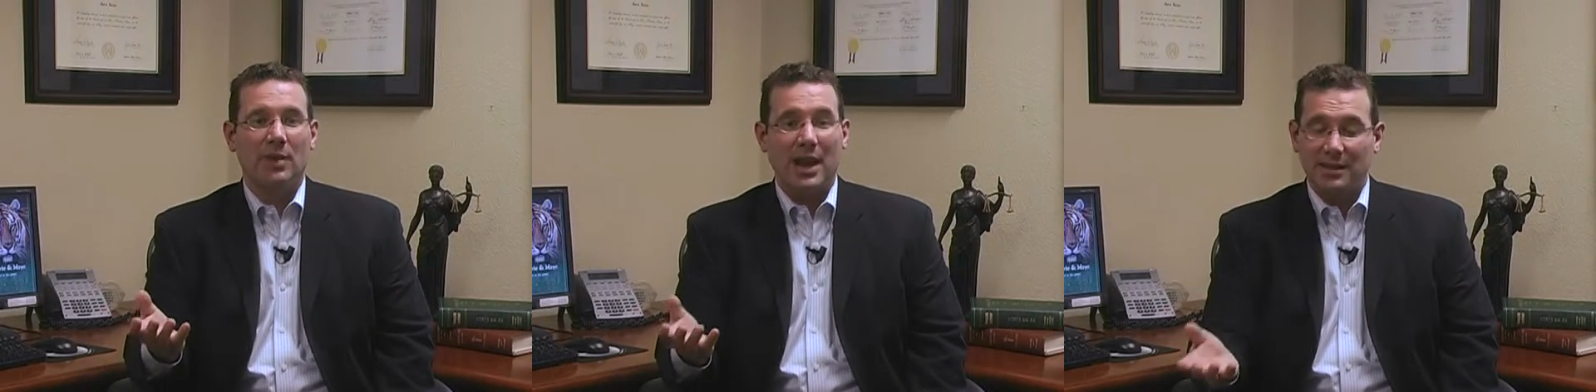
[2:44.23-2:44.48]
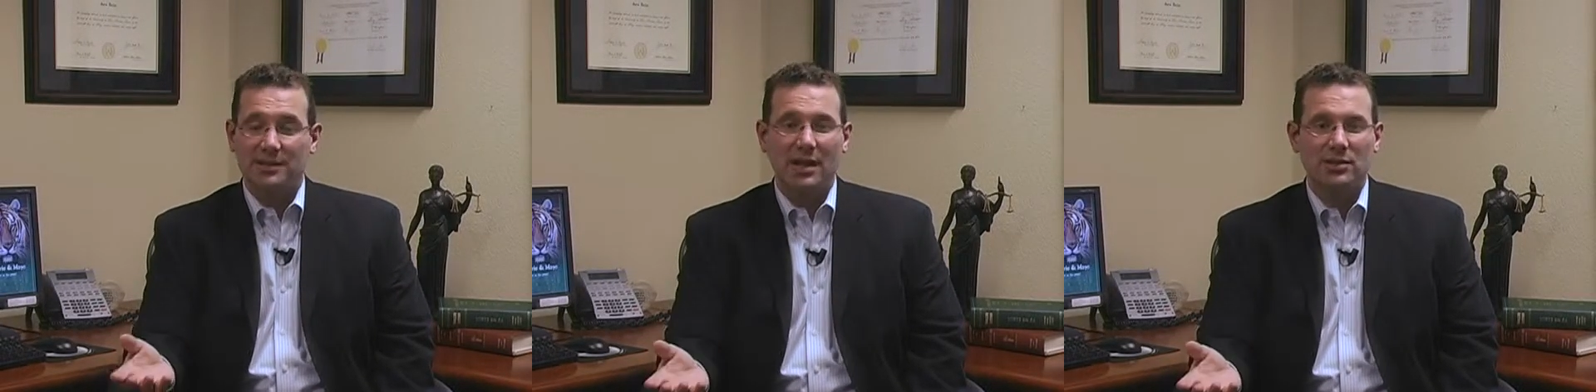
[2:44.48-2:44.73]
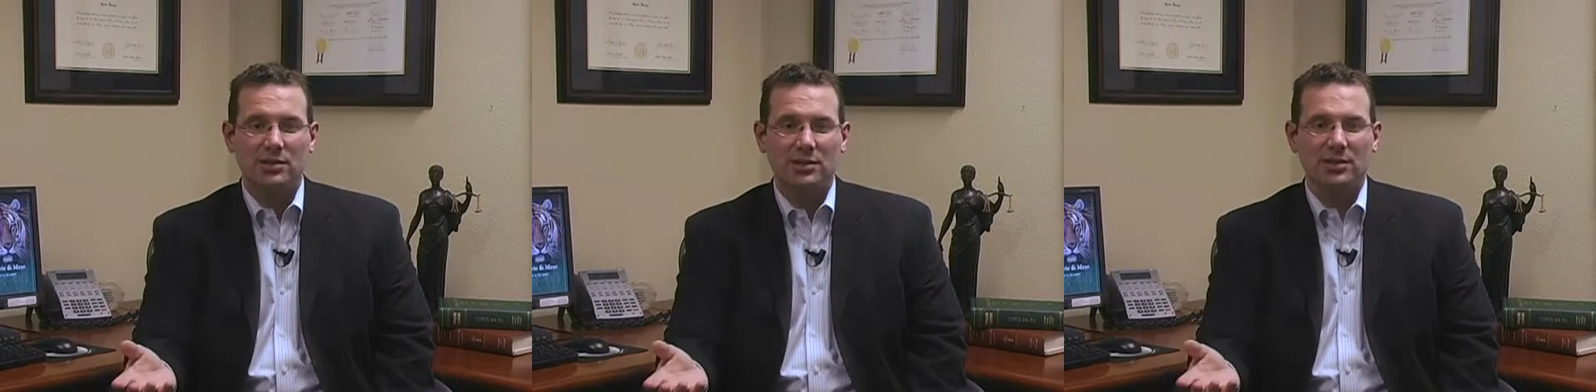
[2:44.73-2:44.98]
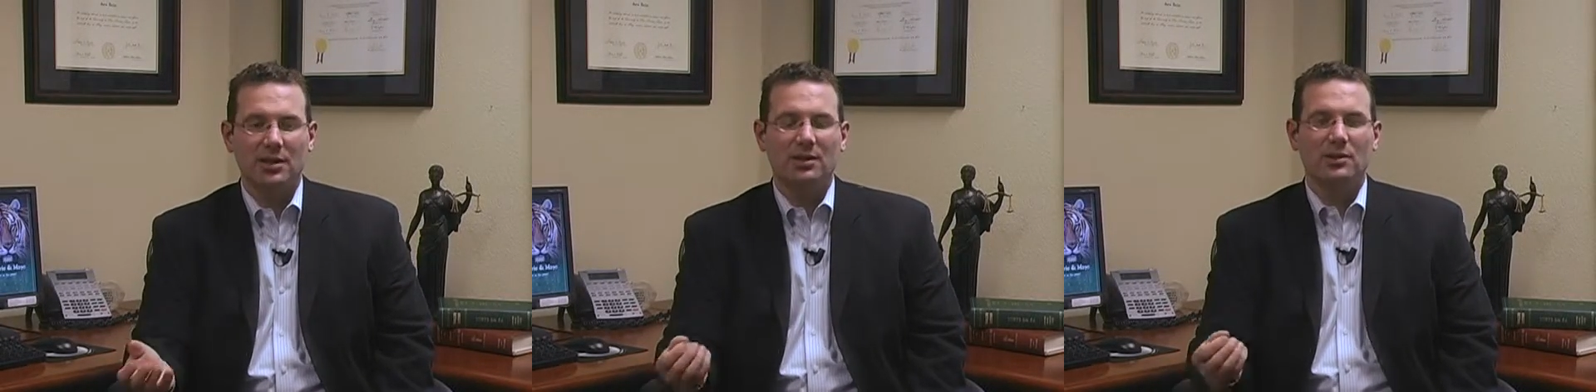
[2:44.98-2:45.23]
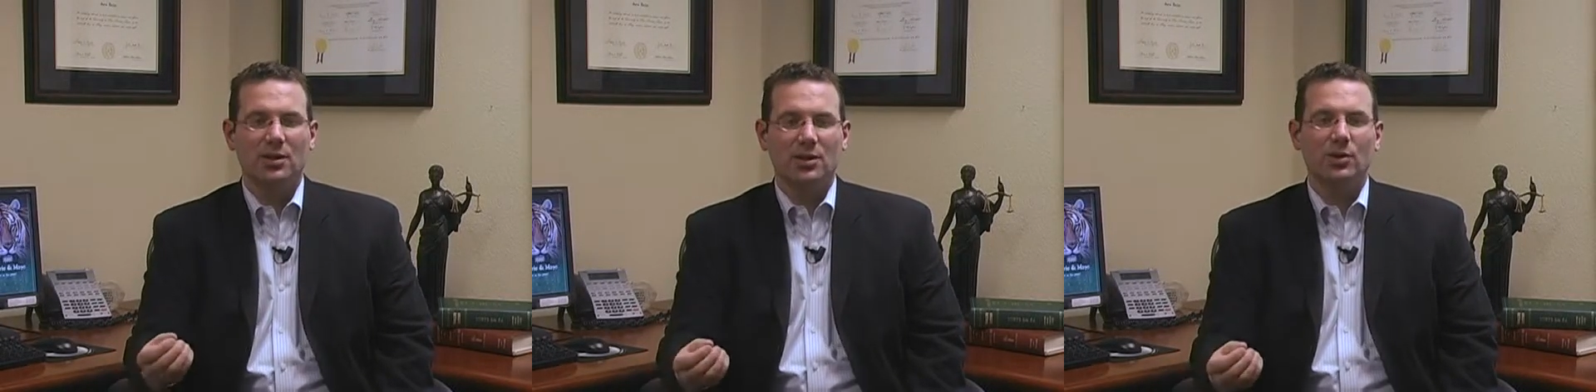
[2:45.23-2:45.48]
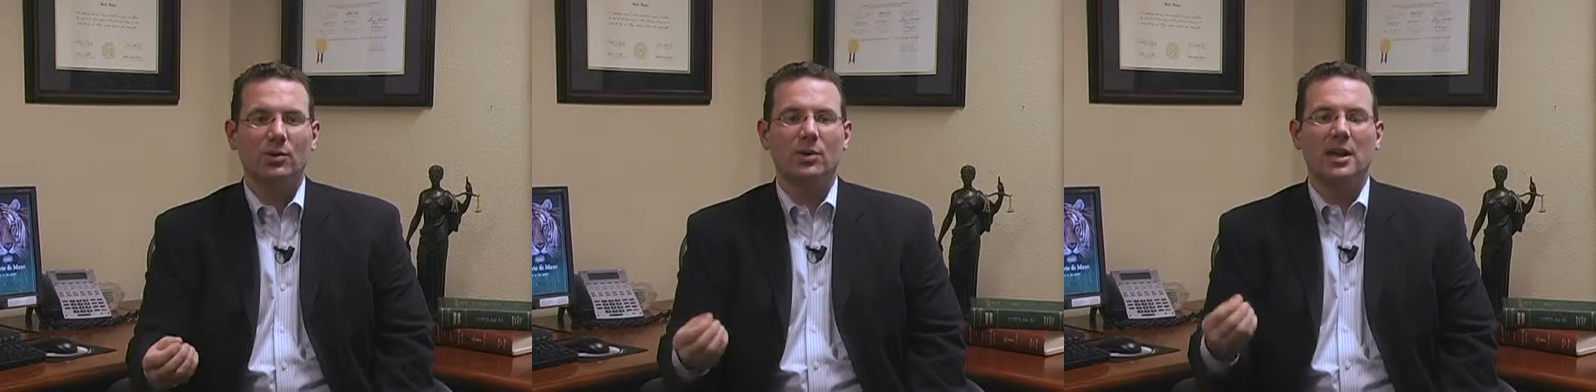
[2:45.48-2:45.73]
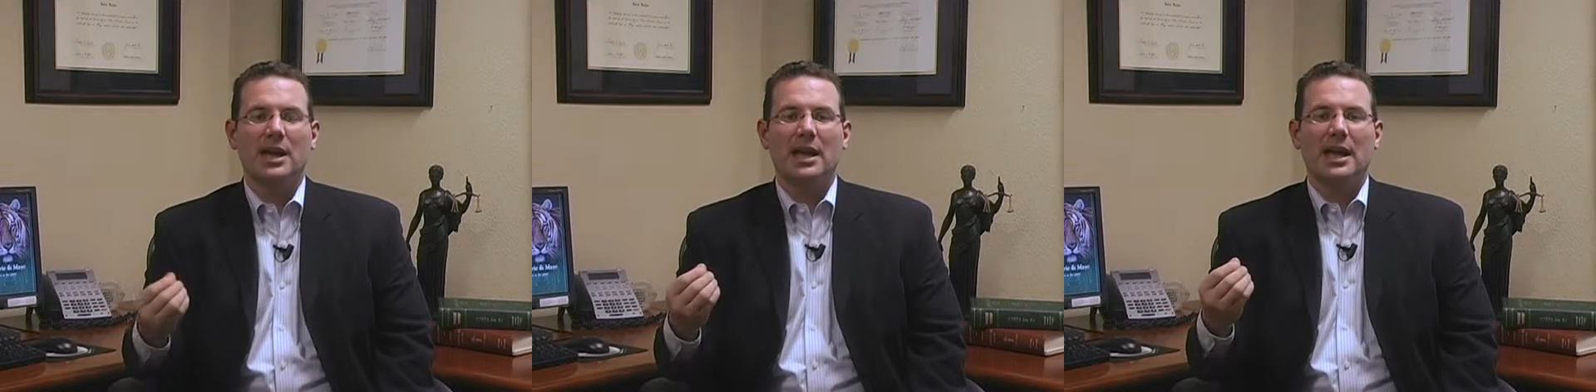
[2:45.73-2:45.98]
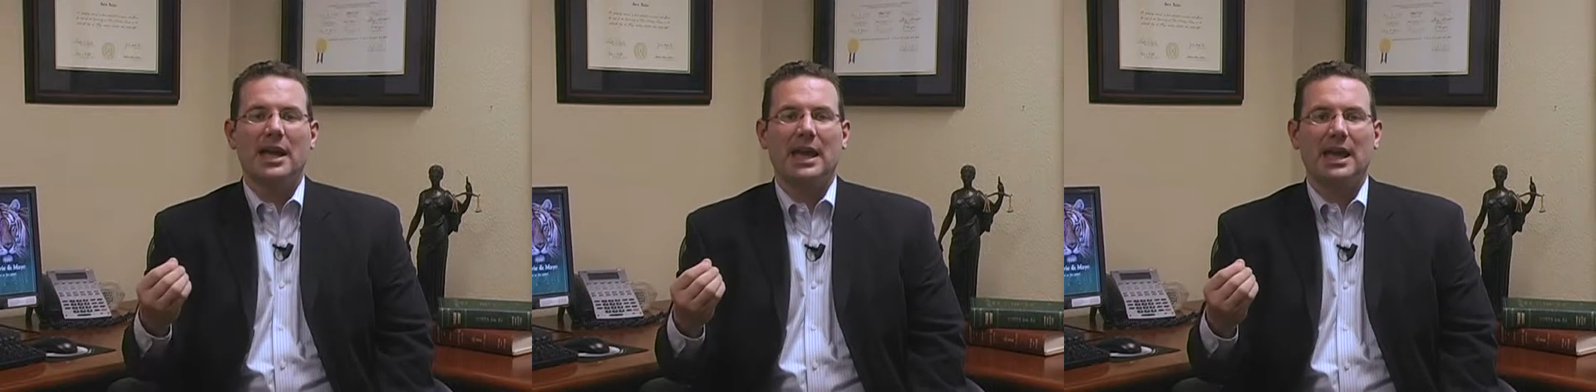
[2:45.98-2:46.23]
pay attention to you
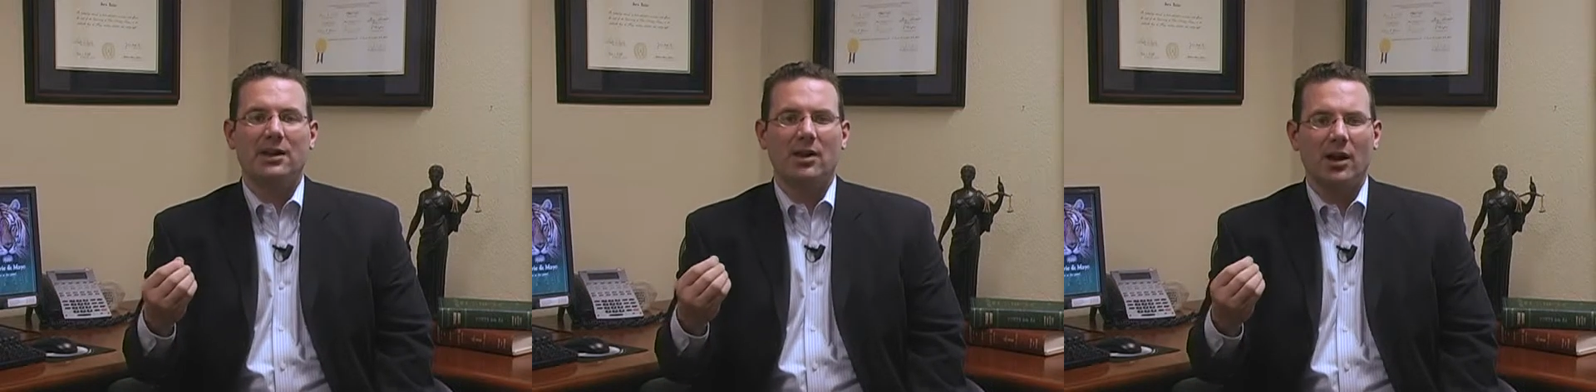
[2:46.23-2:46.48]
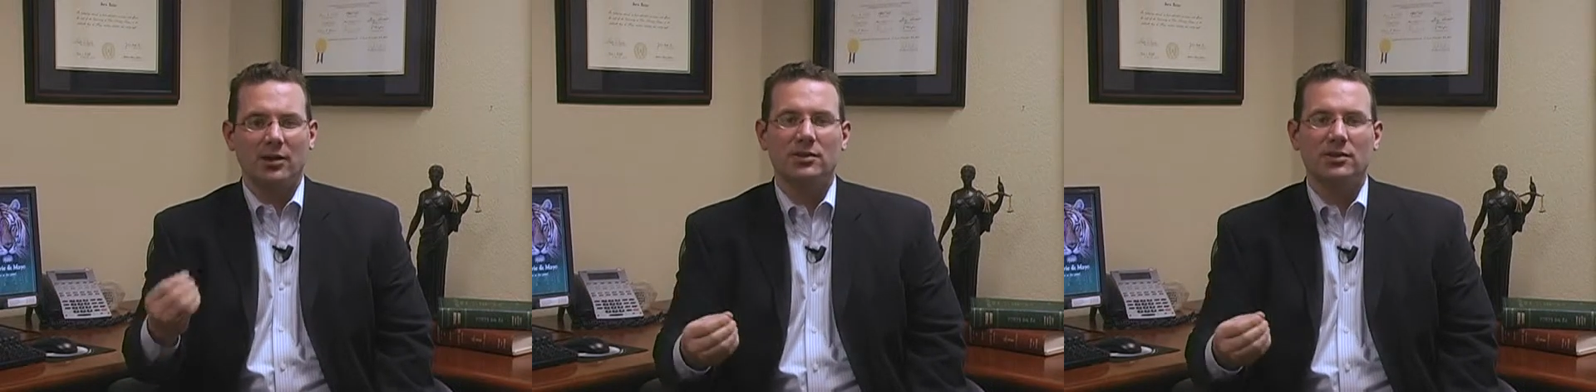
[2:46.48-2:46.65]
and